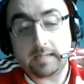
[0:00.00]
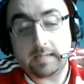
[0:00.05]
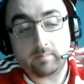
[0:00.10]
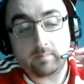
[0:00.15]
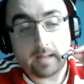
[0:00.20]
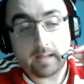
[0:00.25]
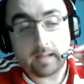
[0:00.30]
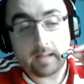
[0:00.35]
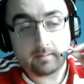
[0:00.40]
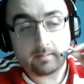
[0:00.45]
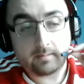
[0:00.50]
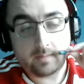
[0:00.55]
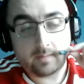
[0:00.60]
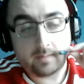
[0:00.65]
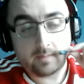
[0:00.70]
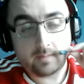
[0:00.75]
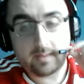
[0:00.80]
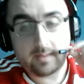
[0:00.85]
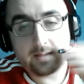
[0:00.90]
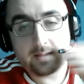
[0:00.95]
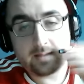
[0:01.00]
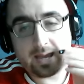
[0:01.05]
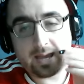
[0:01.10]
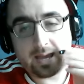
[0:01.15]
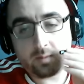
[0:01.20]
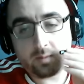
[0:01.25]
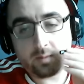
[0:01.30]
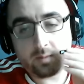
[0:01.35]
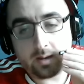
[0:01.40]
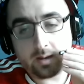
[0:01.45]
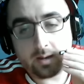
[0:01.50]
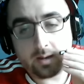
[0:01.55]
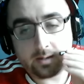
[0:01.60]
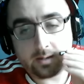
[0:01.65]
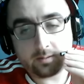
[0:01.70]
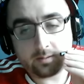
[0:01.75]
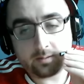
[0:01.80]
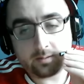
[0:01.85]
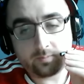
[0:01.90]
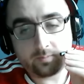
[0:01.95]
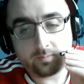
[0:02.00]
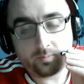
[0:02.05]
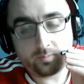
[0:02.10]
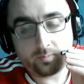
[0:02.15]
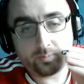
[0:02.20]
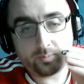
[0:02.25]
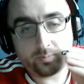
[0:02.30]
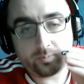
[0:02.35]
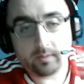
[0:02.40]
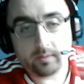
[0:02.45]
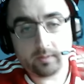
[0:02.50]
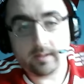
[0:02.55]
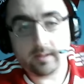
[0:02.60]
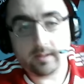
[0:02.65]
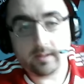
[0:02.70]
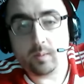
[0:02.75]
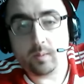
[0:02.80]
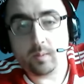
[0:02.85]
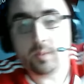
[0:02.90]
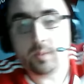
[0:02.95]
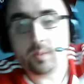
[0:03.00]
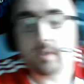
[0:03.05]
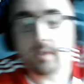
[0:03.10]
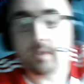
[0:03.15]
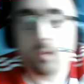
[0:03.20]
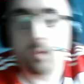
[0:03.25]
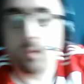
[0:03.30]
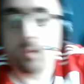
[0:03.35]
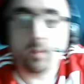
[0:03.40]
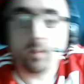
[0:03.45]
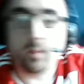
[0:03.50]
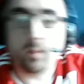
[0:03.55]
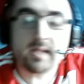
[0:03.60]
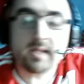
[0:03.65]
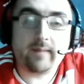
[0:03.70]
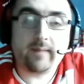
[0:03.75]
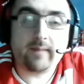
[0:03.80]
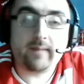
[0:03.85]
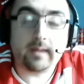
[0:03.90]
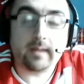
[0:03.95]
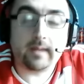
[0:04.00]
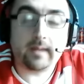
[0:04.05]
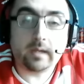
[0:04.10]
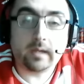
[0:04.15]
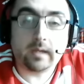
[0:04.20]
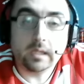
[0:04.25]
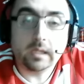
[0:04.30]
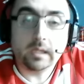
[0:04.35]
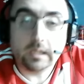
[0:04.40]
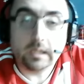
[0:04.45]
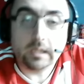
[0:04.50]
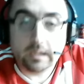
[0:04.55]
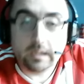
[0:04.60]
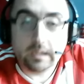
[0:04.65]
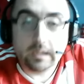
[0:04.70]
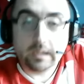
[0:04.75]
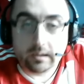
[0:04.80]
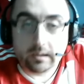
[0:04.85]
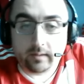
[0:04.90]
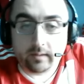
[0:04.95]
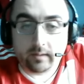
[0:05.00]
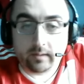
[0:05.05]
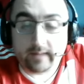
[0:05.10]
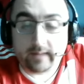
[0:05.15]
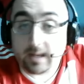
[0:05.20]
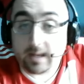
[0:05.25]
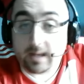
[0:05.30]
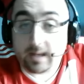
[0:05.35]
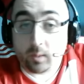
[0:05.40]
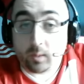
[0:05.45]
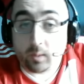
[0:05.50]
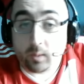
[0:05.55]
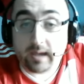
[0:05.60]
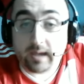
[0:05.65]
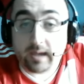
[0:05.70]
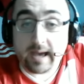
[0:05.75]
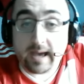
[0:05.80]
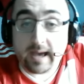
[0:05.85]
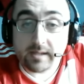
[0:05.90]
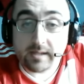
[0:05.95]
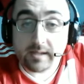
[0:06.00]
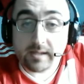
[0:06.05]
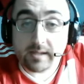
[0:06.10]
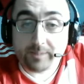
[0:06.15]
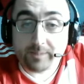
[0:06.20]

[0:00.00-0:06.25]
that tirade didn't sit well with Stephanie. Not that anyone cares.